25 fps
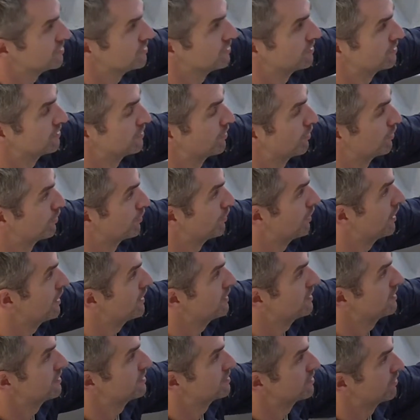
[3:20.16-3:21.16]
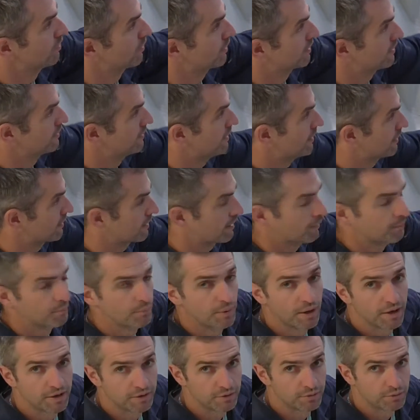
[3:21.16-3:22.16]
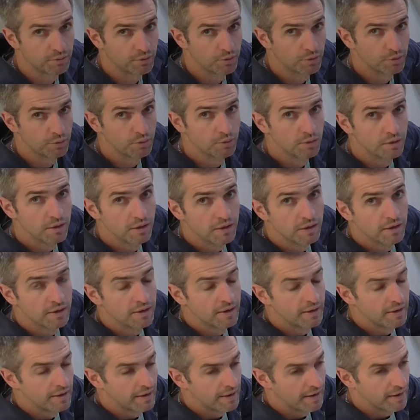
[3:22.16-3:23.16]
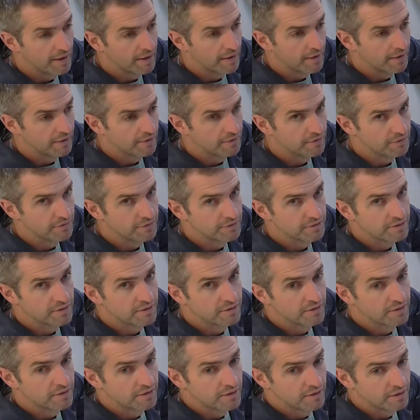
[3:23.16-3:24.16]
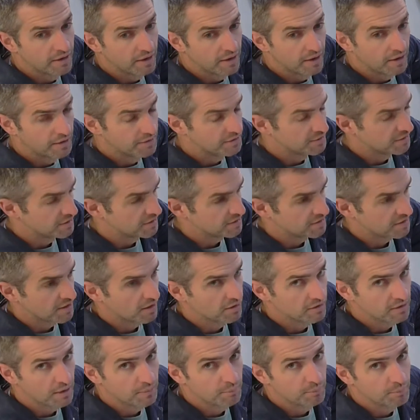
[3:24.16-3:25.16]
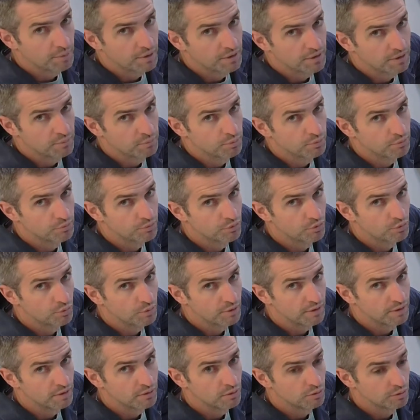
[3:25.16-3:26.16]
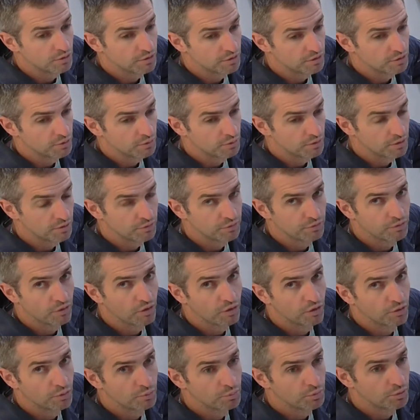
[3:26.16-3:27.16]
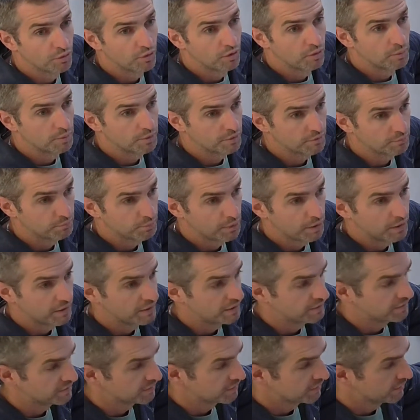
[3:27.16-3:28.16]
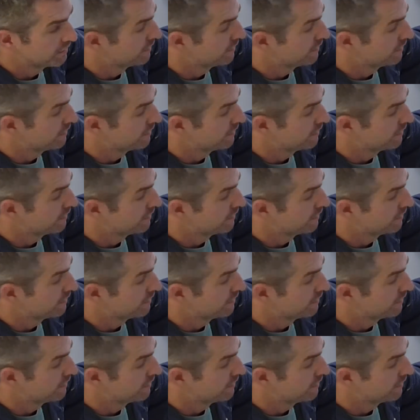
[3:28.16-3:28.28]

isn't so great, so I can now come back through and detail that better before we look at doing a final priming paint.